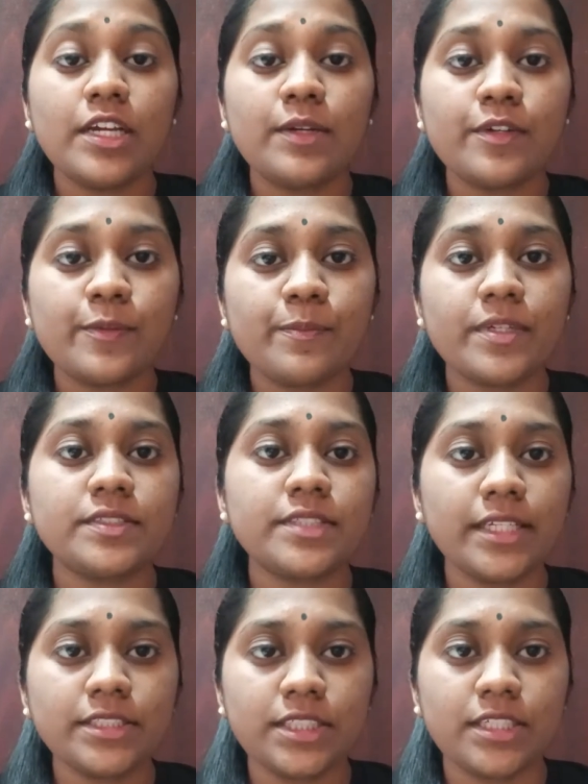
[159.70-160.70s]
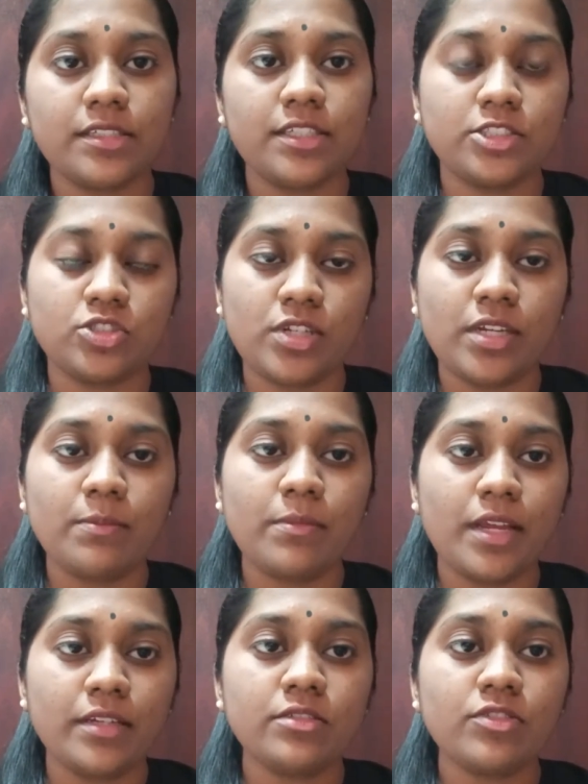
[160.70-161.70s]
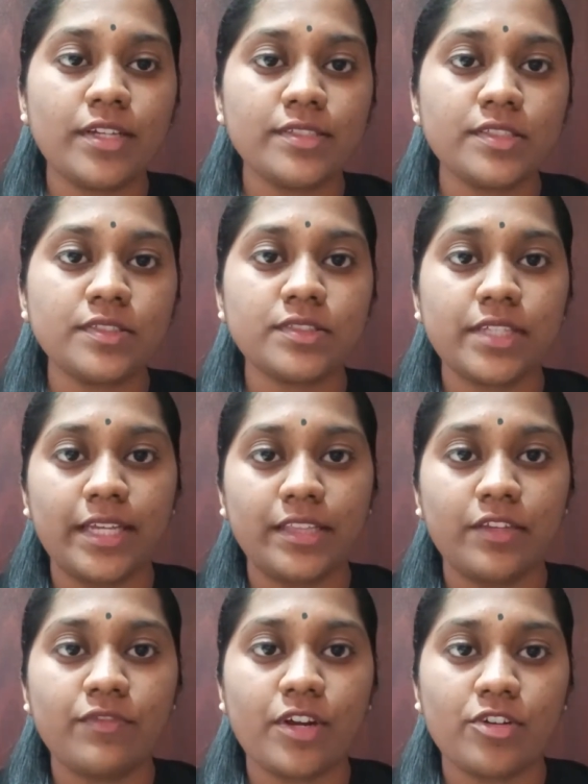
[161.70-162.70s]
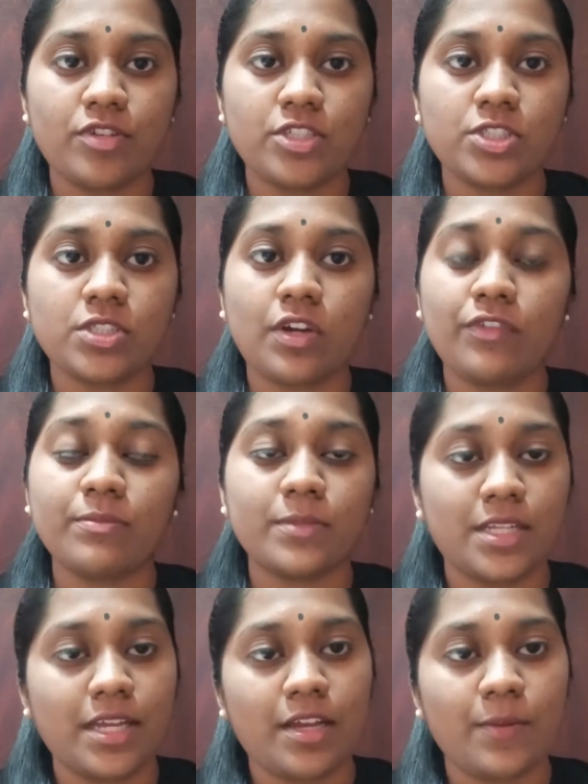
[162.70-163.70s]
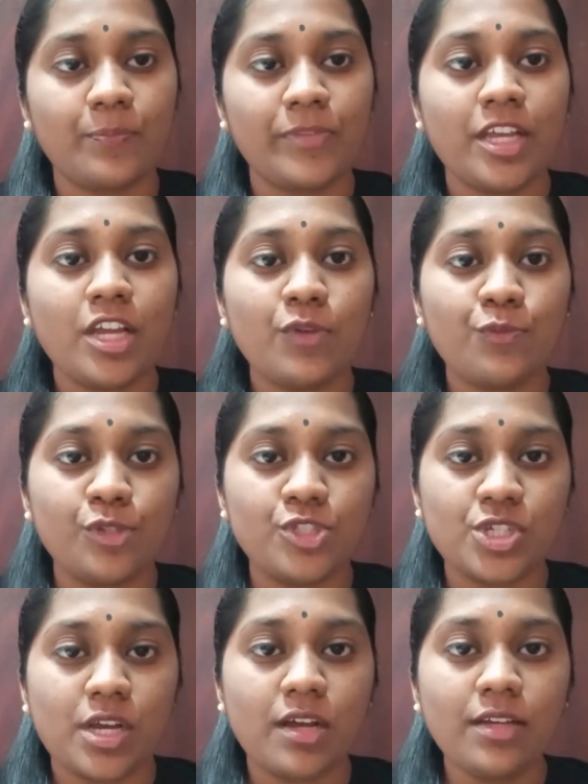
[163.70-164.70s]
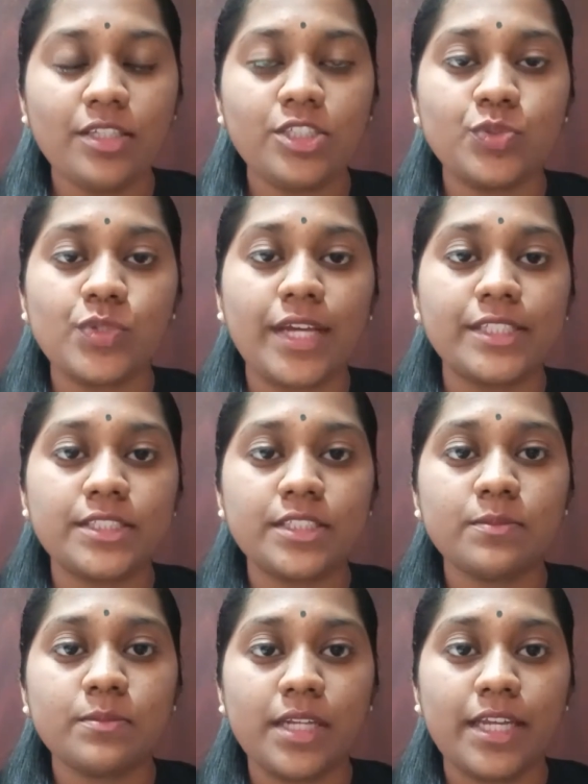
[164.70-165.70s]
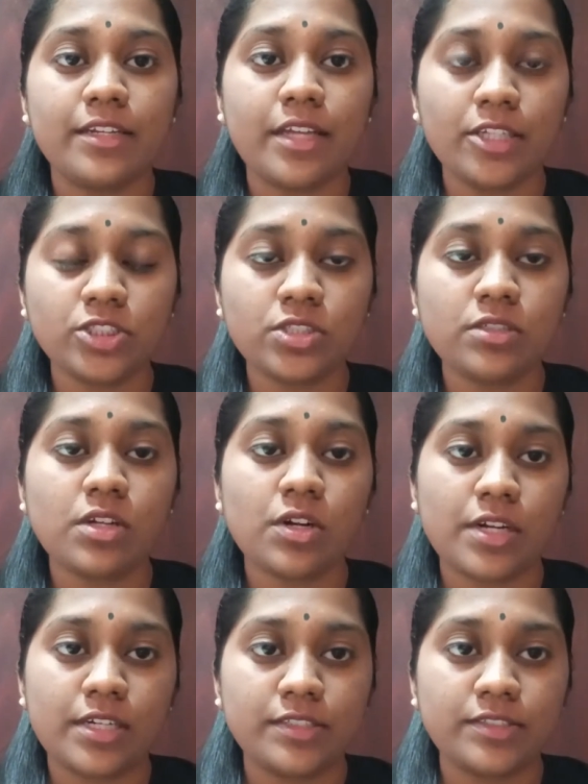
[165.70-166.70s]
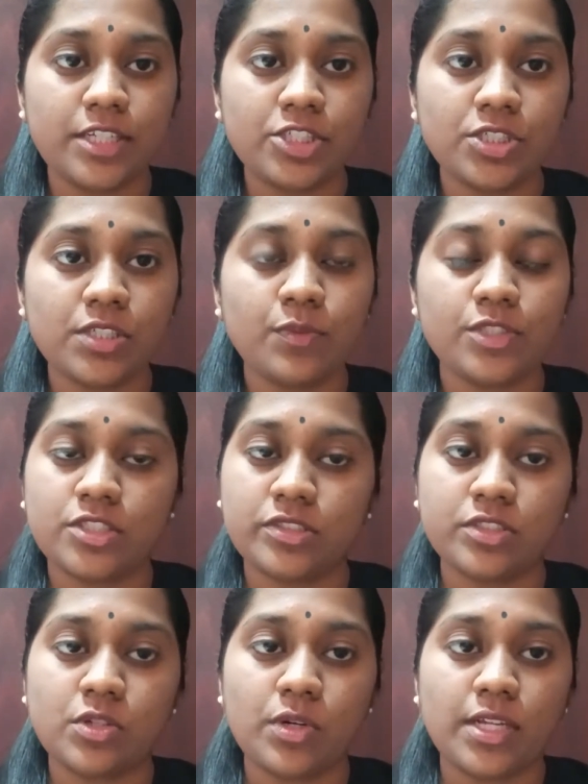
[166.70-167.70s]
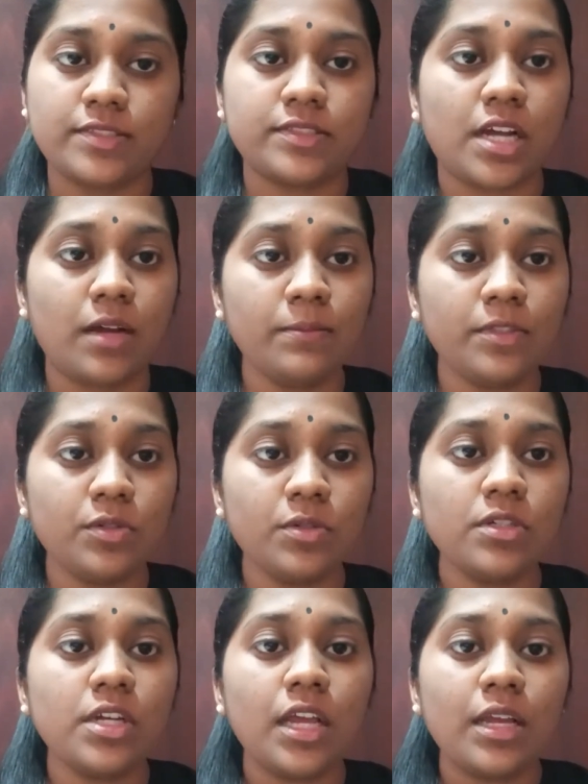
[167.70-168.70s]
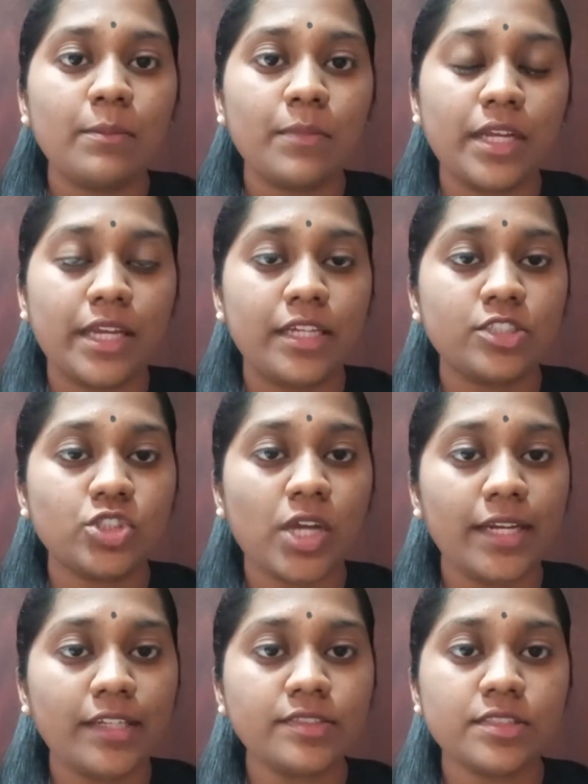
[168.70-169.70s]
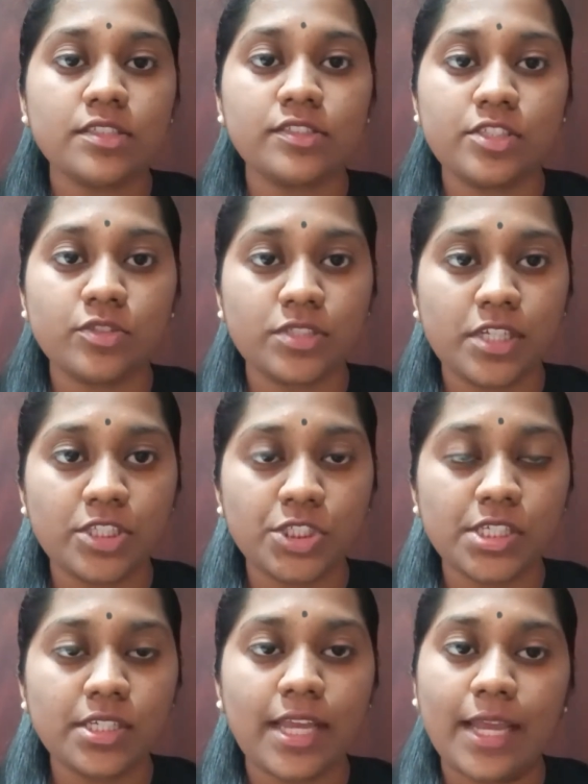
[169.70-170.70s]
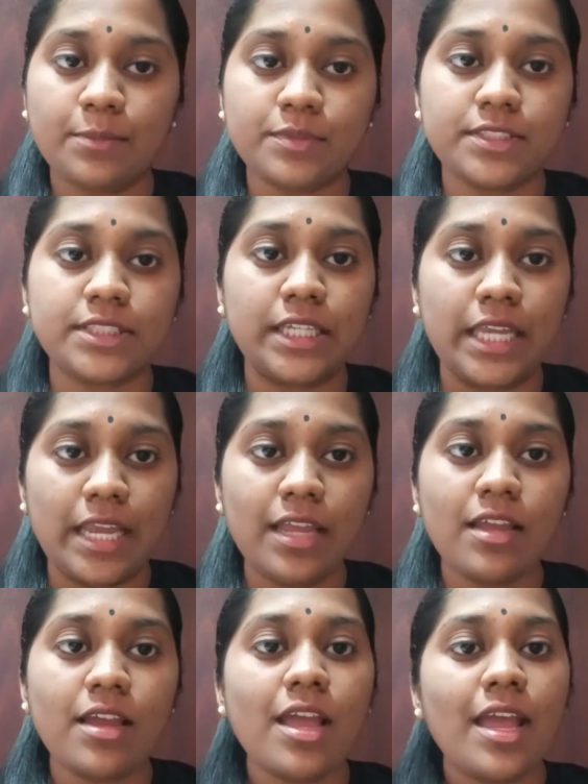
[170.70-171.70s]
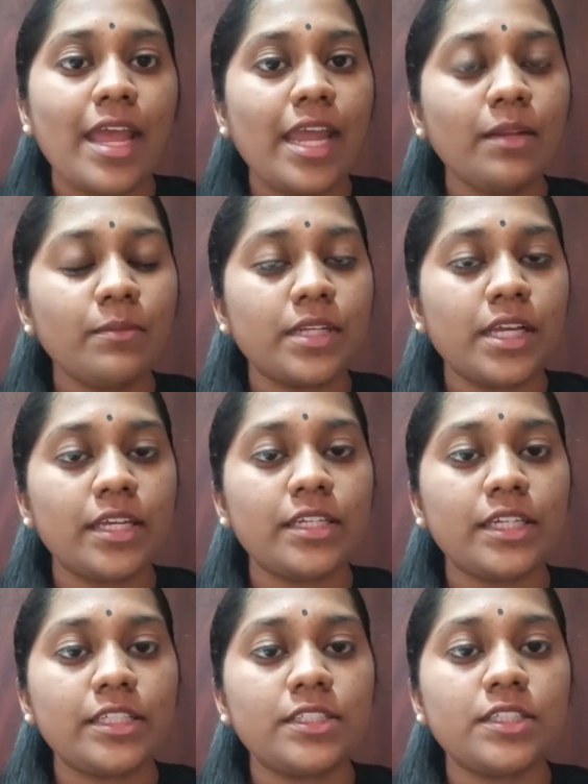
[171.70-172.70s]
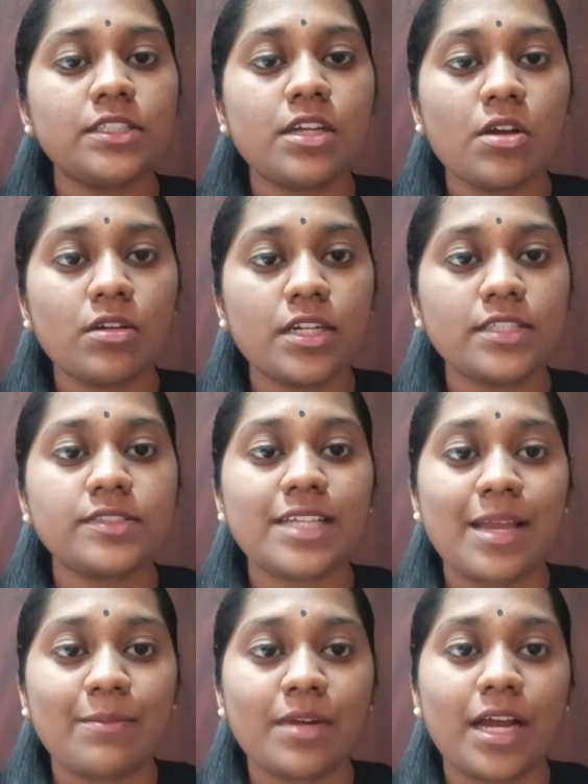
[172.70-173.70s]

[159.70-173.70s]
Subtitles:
representing the 3 main races in the Federation of Malaya, which are United Malay National Organization, which is known as UMNO, Malayan Chinese Association and Malayan Indian Congress